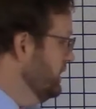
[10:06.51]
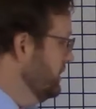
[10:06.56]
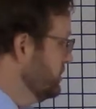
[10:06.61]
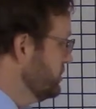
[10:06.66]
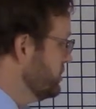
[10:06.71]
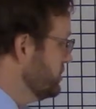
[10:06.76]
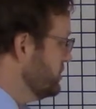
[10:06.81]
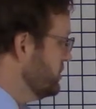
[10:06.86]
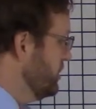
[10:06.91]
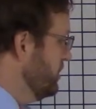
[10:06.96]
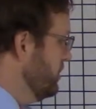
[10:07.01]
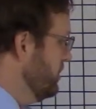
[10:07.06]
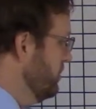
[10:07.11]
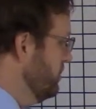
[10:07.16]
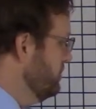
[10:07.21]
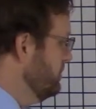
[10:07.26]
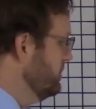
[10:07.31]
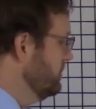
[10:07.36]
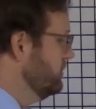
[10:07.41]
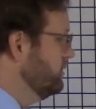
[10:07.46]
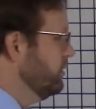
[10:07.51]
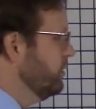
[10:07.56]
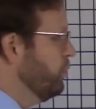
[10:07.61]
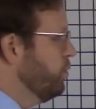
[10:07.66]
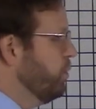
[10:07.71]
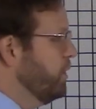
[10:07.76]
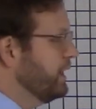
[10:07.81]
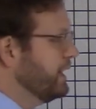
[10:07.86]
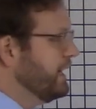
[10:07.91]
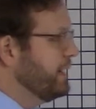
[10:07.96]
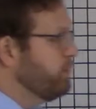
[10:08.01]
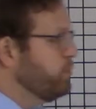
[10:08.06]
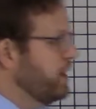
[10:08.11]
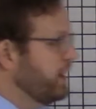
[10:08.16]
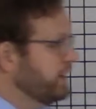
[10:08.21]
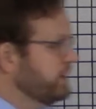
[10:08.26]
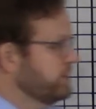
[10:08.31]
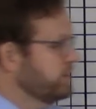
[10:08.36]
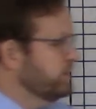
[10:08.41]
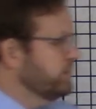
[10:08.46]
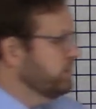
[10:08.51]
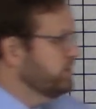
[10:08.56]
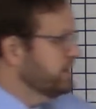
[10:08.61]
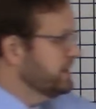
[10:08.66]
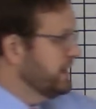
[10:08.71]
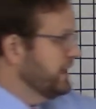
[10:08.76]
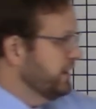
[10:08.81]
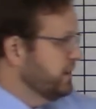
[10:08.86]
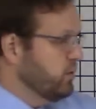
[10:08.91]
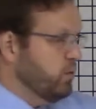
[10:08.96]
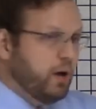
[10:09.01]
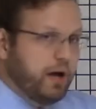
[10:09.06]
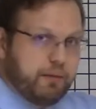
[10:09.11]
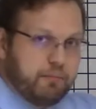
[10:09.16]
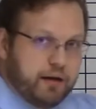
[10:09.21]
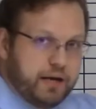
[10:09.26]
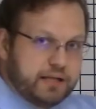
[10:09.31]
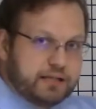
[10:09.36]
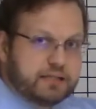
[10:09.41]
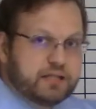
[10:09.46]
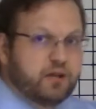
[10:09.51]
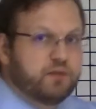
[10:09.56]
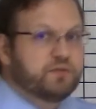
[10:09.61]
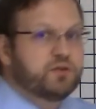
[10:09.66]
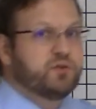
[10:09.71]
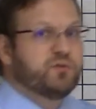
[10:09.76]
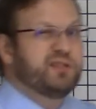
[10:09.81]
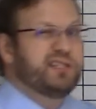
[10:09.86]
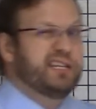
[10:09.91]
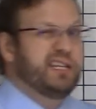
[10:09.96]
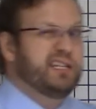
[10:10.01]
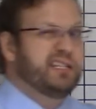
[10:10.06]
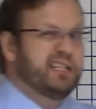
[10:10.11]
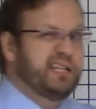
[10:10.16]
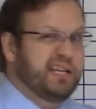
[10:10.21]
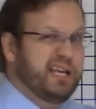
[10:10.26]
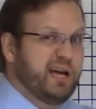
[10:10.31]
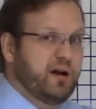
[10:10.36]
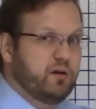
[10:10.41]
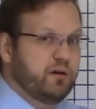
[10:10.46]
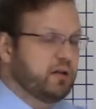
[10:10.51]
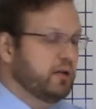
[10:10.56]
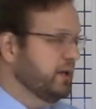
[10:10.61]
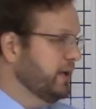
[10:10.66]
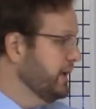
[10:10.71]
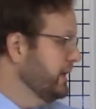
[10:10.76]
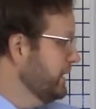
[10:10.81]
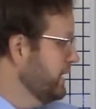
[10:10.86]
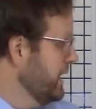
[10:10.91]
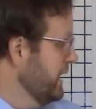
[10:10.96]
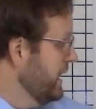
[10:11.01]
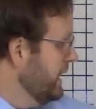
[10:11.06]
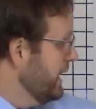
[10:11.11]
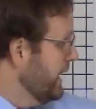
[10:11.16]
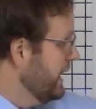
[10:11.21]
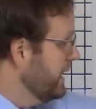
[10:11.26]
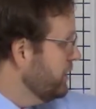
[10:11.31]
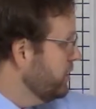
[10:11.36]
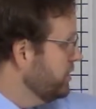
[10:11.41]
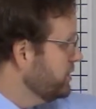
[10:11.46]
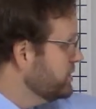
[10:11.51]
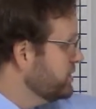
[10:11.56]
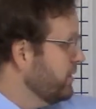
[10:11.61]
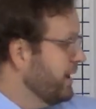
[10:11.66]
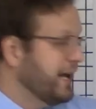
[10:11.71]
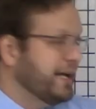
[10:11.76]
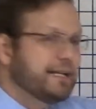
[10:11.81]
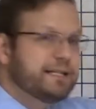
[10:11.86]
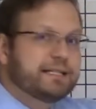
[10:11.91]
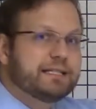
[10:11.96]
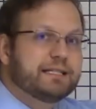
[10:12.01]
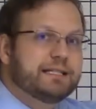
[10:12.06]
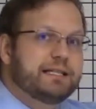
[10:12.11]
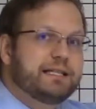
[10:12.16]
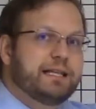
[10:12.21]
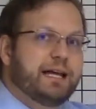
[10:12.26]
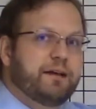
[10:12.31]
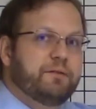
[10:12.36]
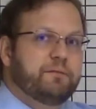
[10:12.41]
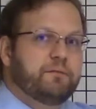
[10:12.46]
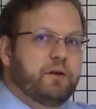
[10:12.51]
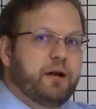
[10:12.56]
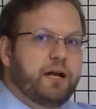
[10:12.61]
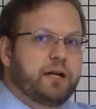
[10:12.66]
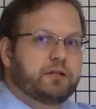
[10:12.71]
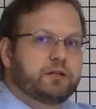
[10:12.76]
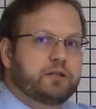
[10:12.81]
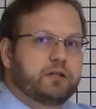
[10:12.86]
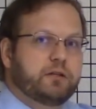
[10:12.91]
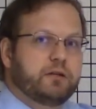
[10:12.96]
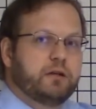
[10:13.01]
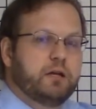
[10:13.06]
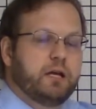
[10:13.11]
So what I want to do is get the y by itself so it's easy to calculate, and also I can see that fraction.